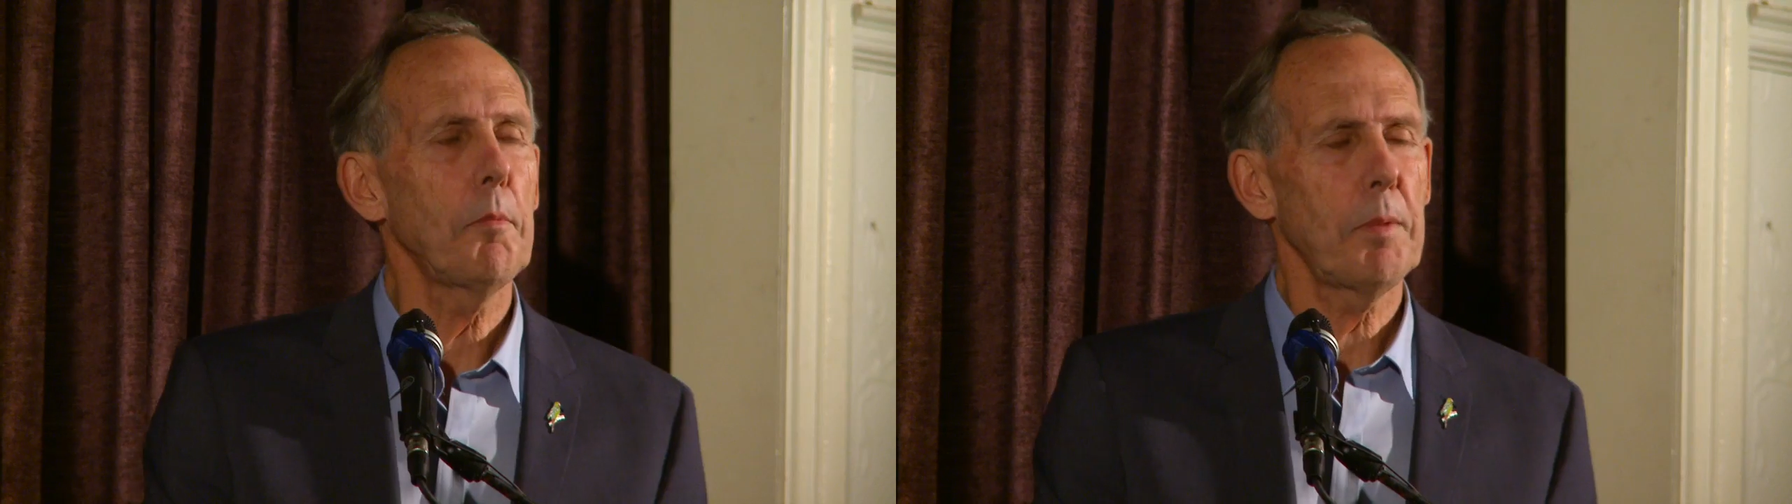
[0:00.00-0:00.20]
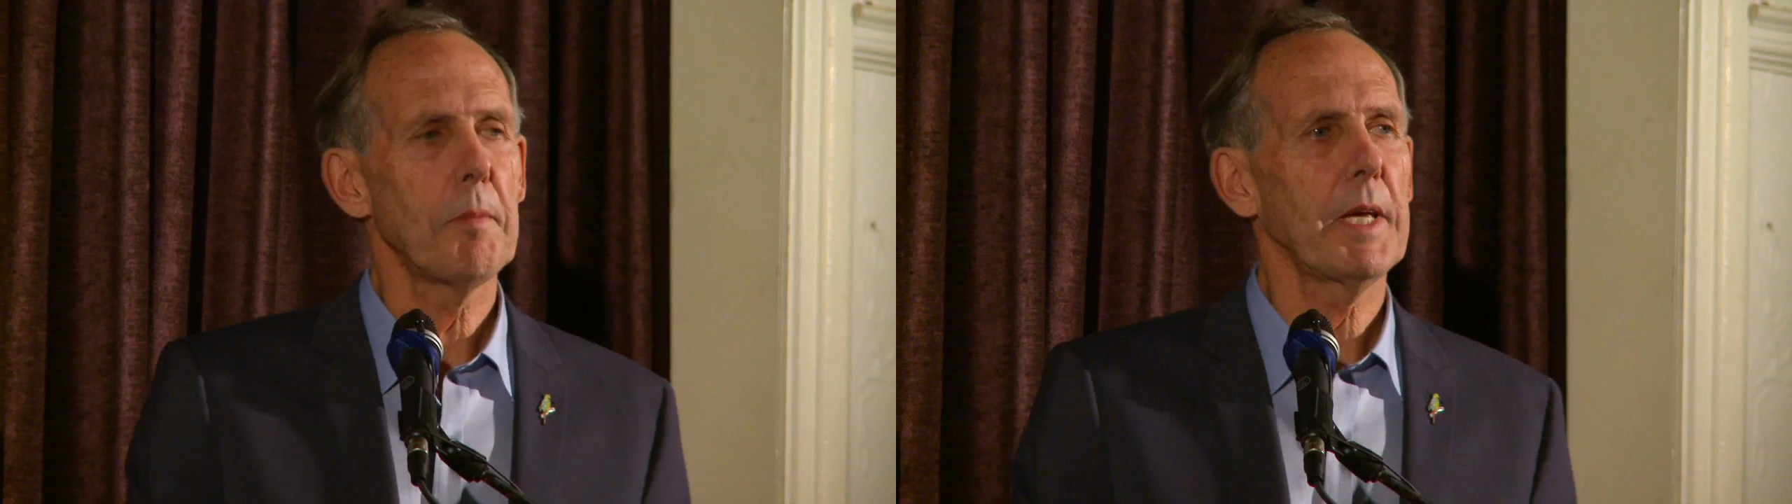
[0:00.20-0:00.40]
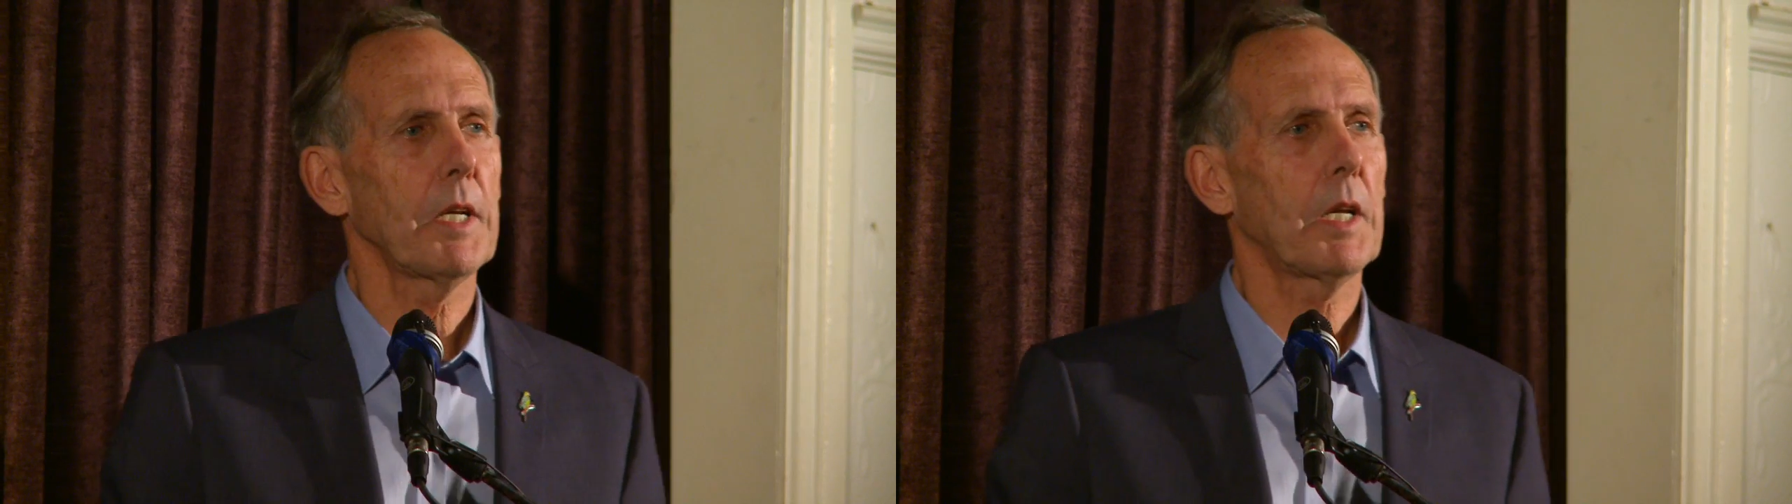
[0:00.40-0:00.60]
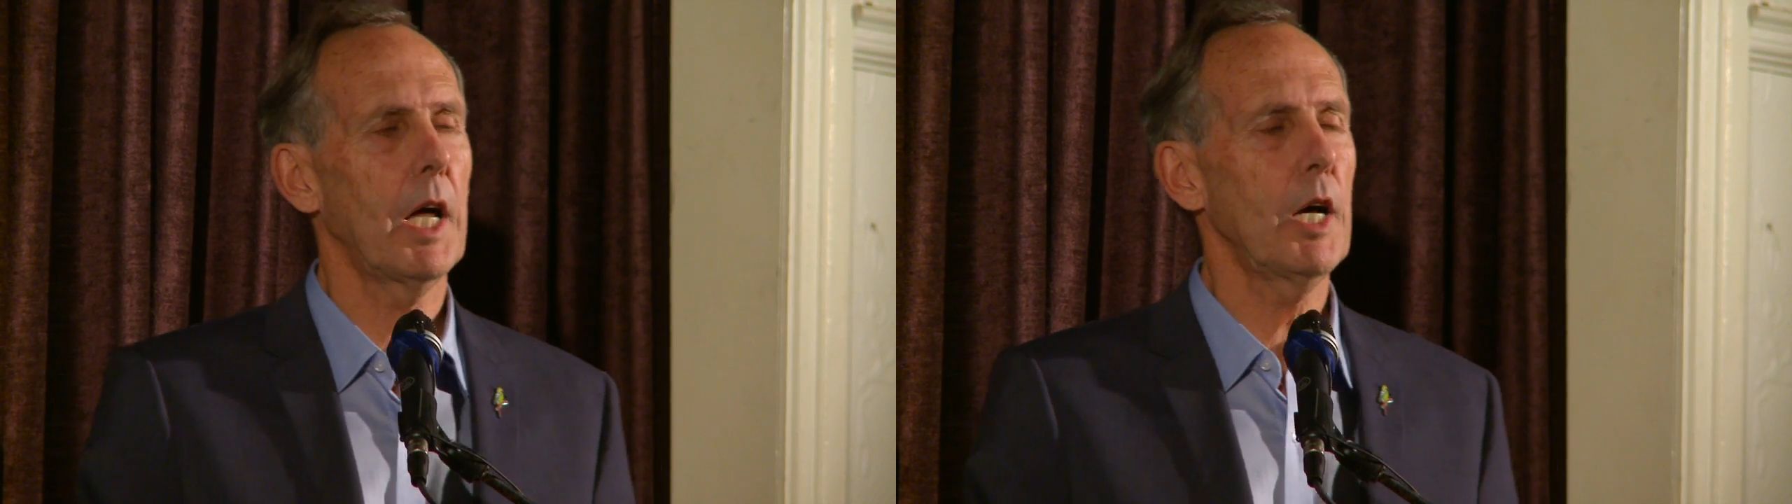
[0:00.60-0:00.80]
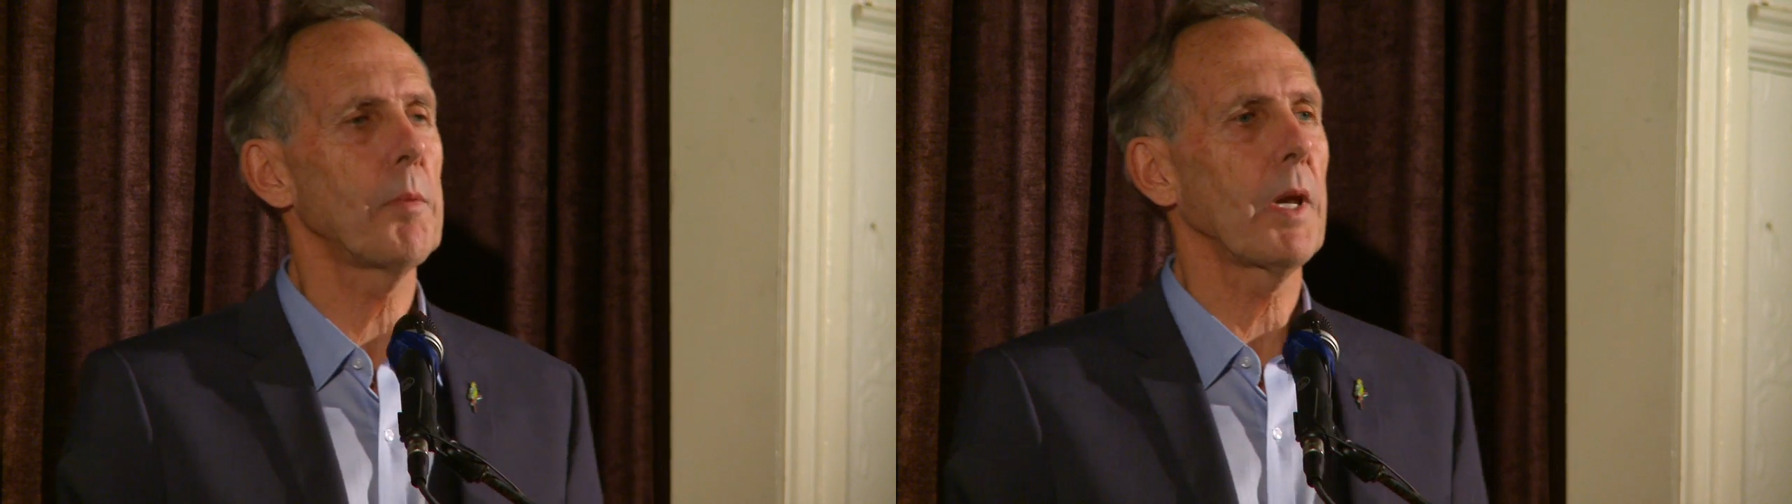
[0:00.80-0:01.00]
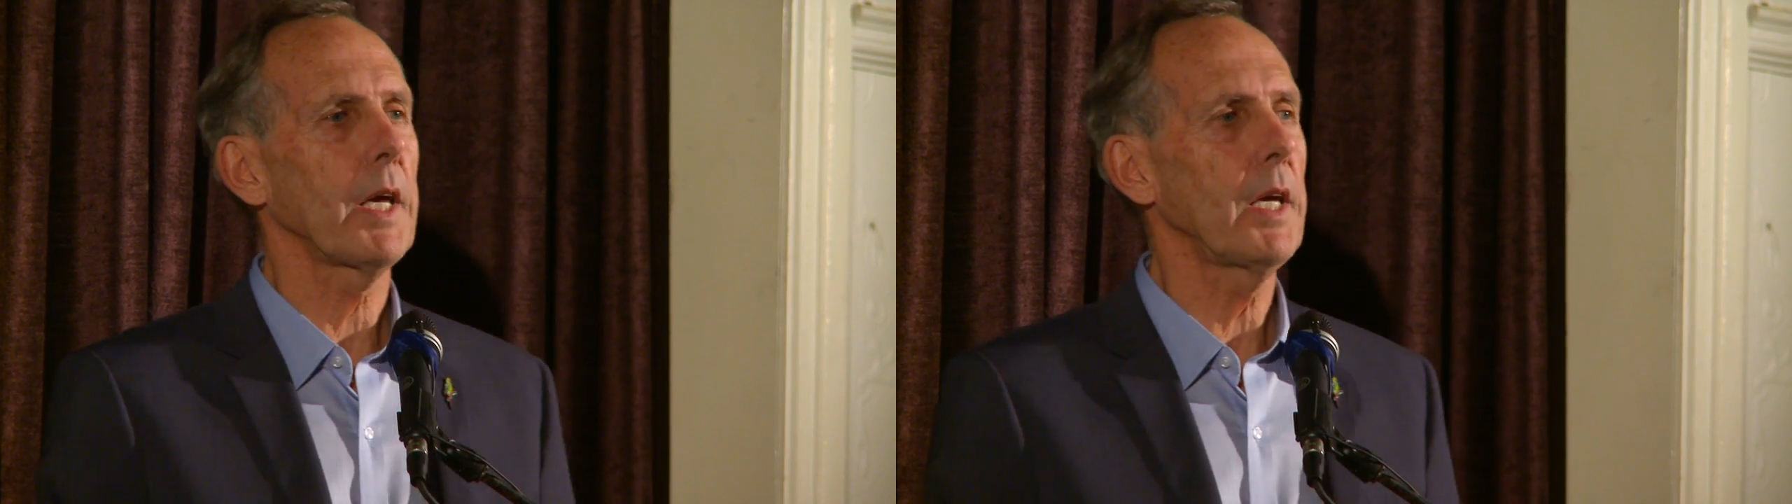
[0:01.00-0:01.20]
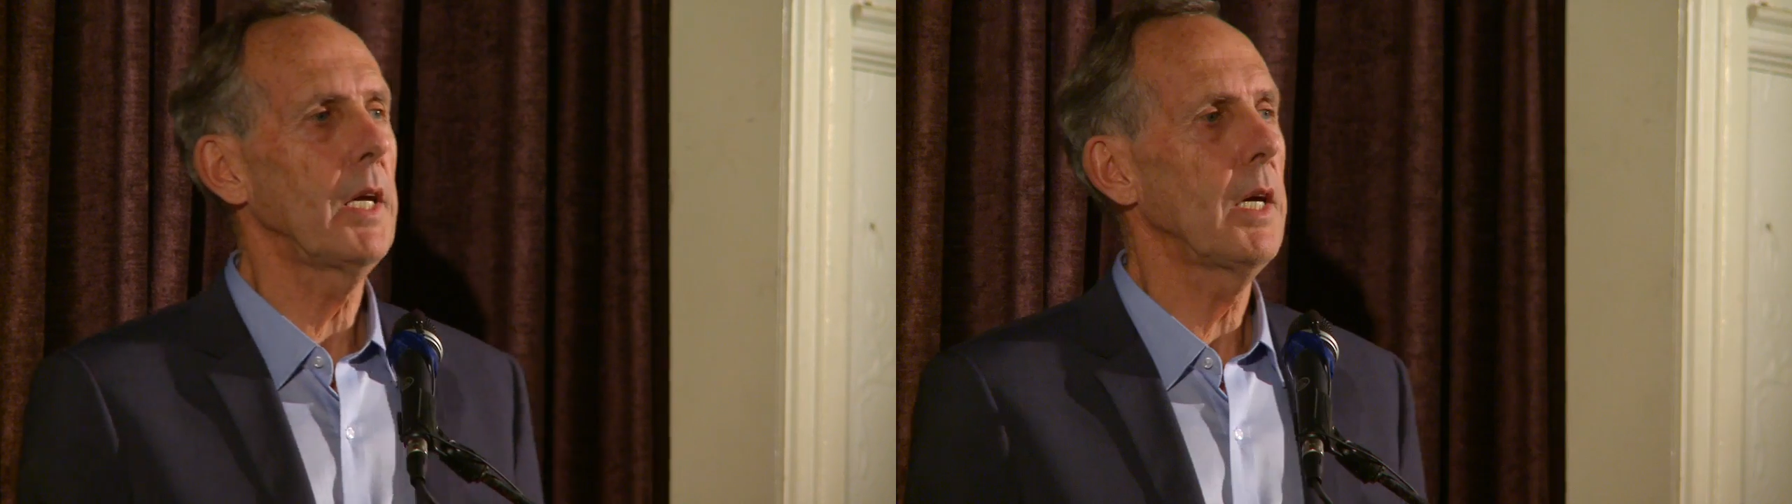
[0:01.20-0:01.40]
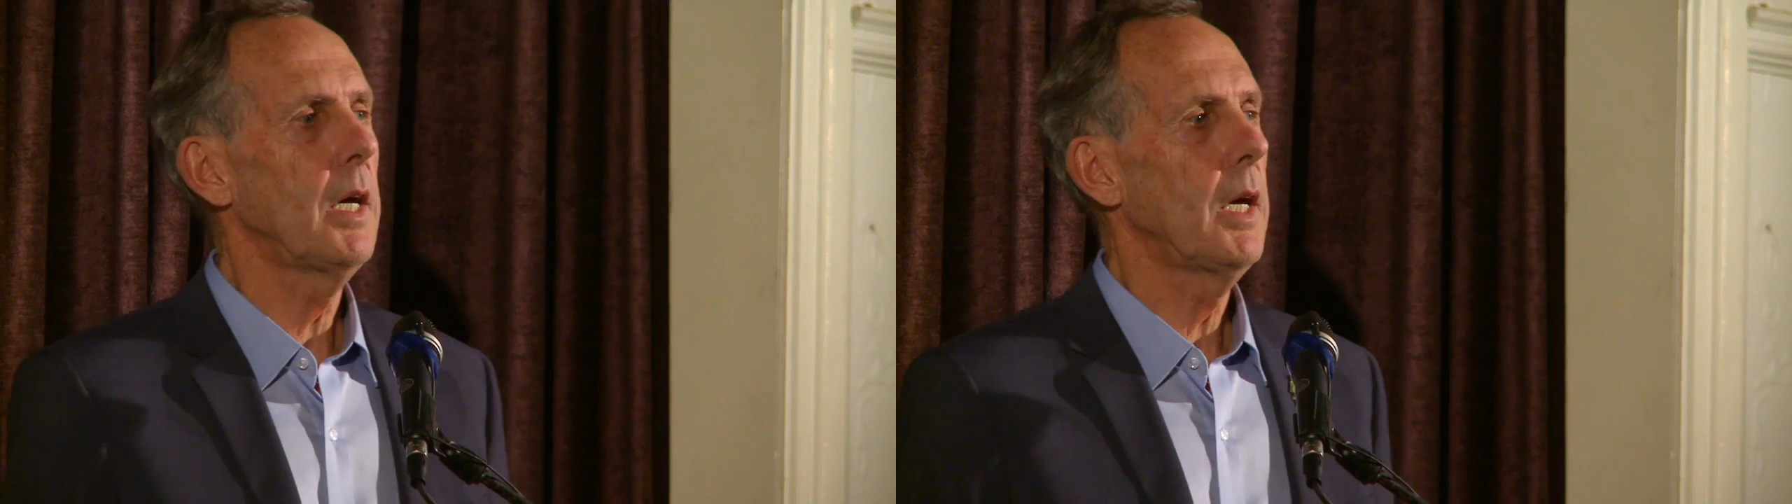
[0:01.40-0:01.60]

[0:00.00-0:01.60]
implemented globally